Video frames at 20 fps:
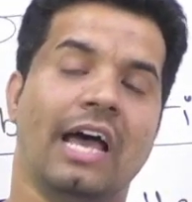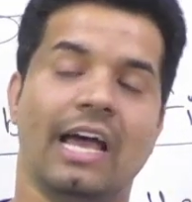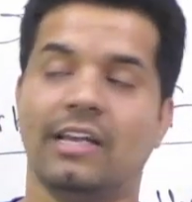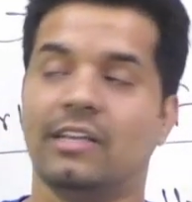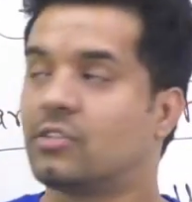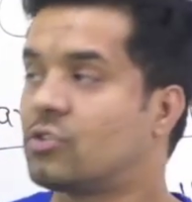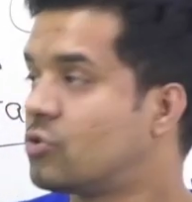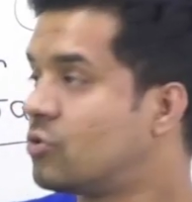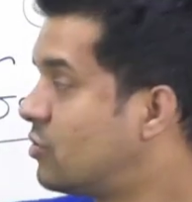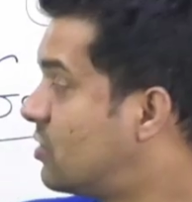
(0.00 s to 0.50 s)

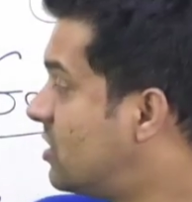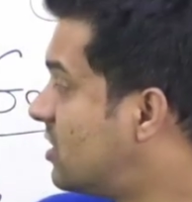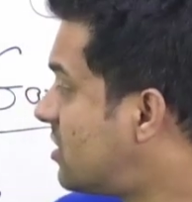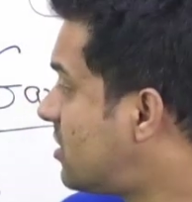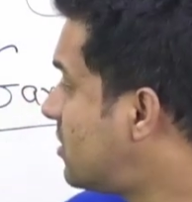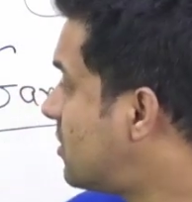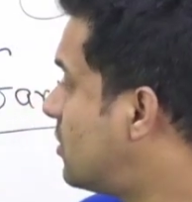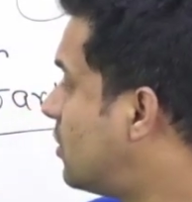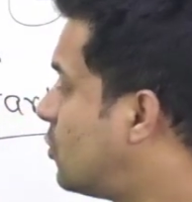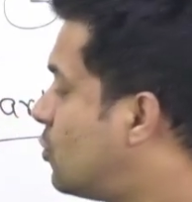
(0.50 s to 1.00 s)
And so
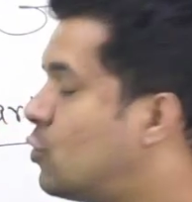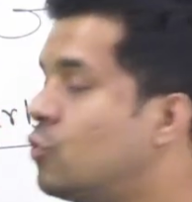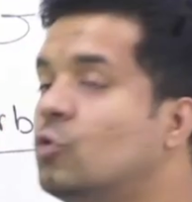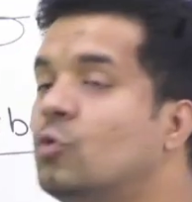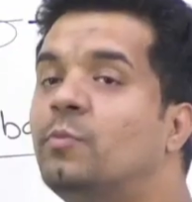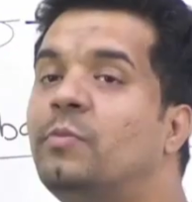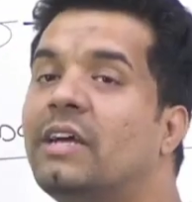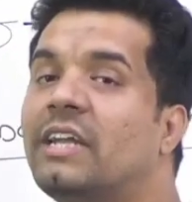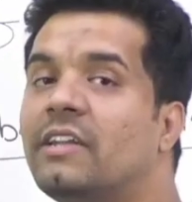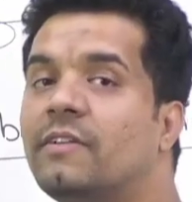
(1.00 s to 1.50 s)
this is the
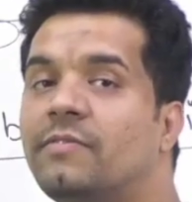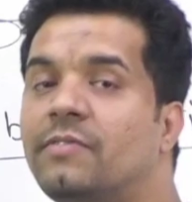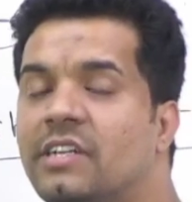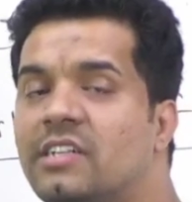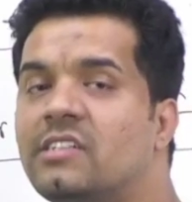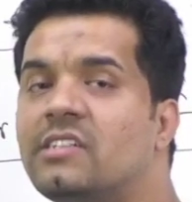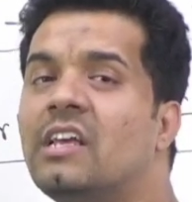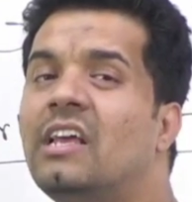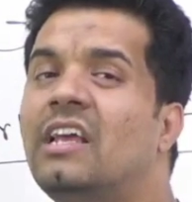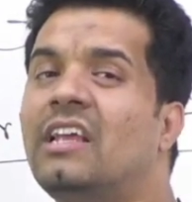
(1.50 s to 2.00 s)
two
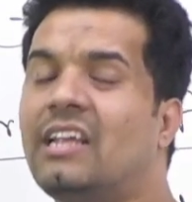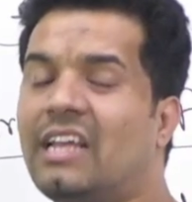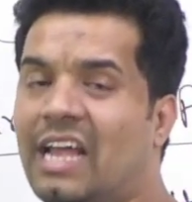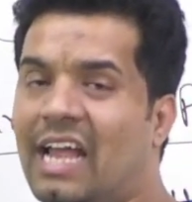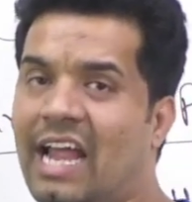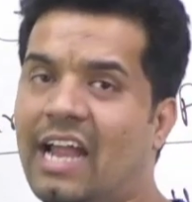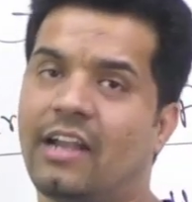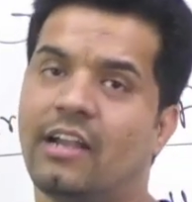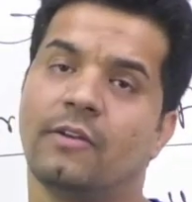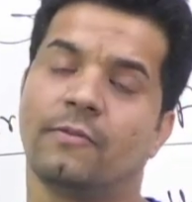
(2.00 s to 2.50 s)
benefits.
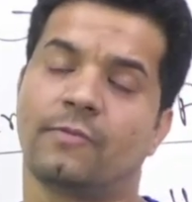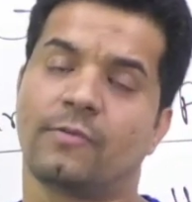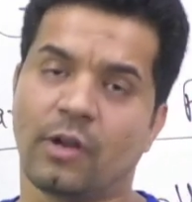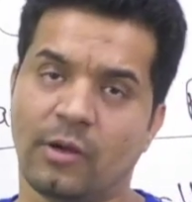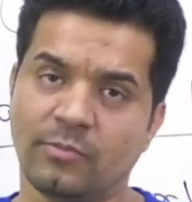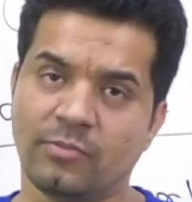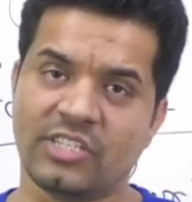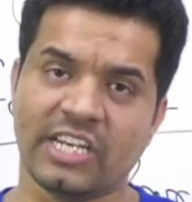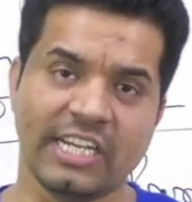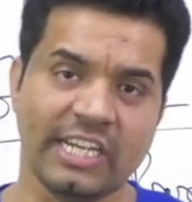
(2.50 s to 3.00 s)
And
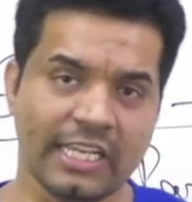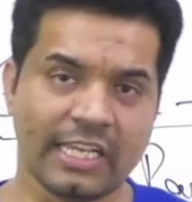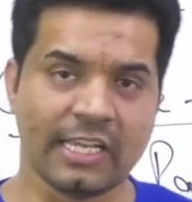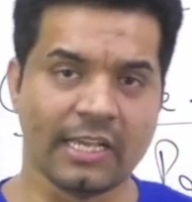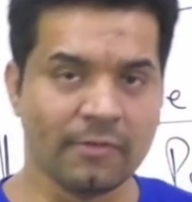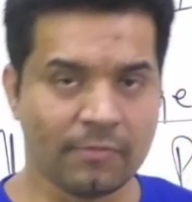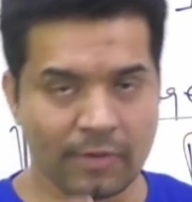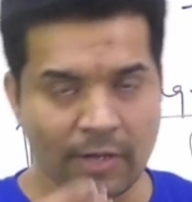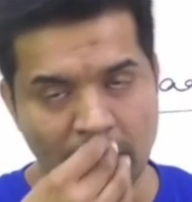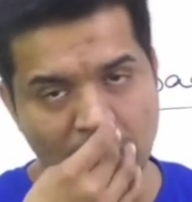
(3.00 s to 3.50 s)
from
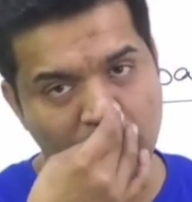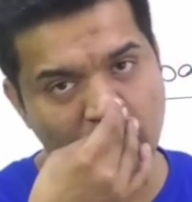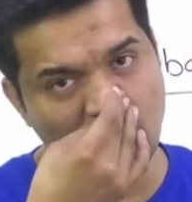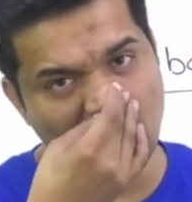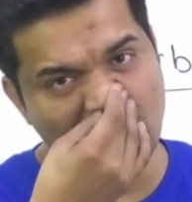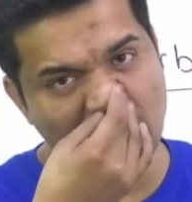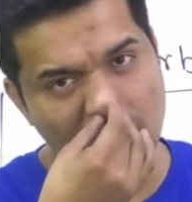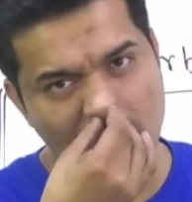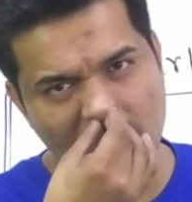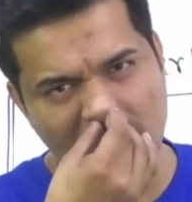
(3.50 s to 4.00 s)
JDK
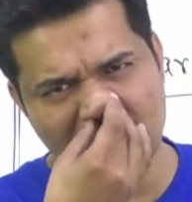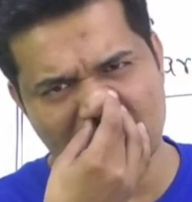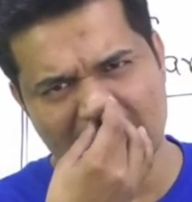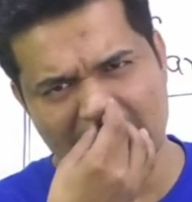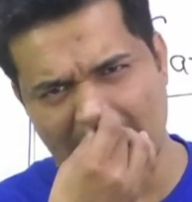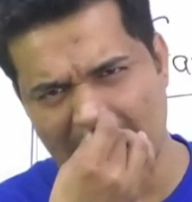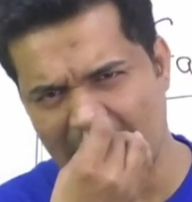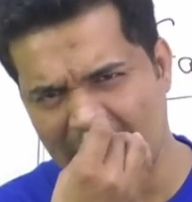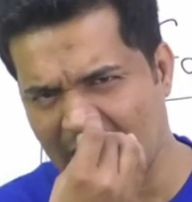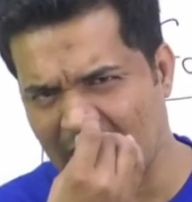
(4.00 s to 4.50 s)
1 you can
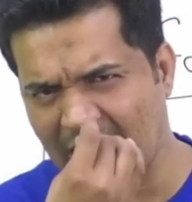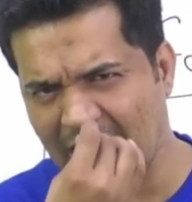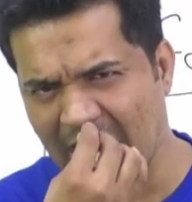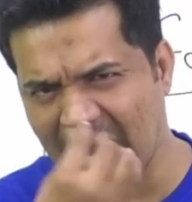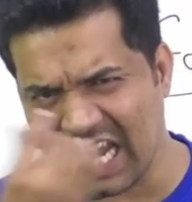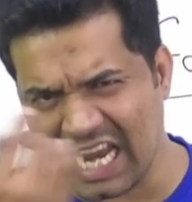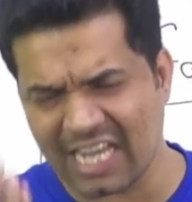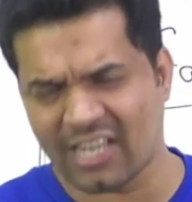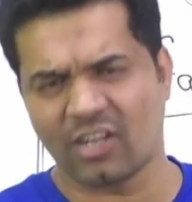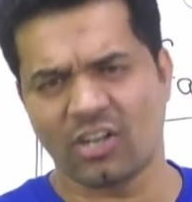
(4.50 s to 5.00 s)
say
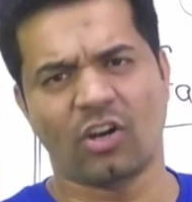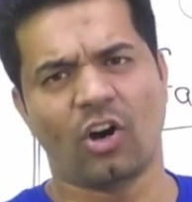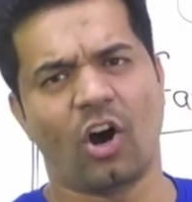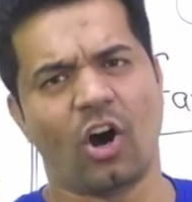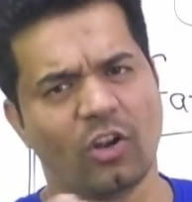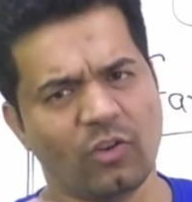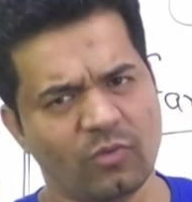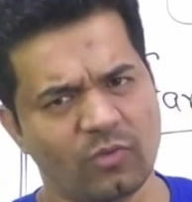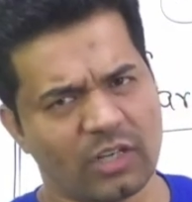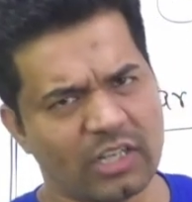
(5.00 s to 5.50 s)
8
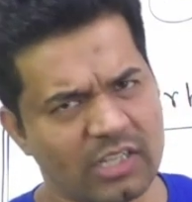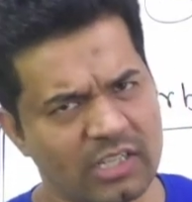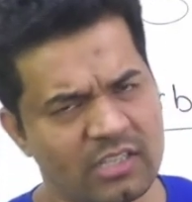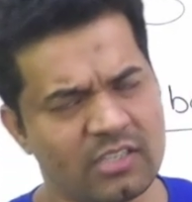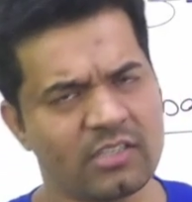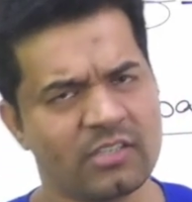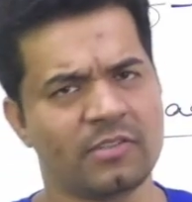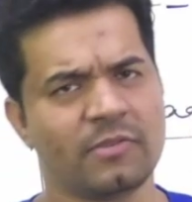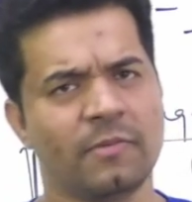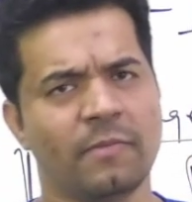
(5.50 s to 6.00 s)

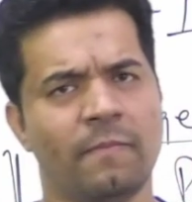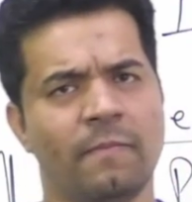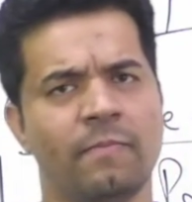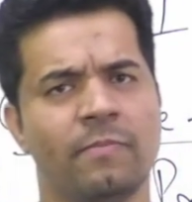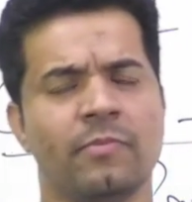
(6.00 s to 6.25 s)
onwards,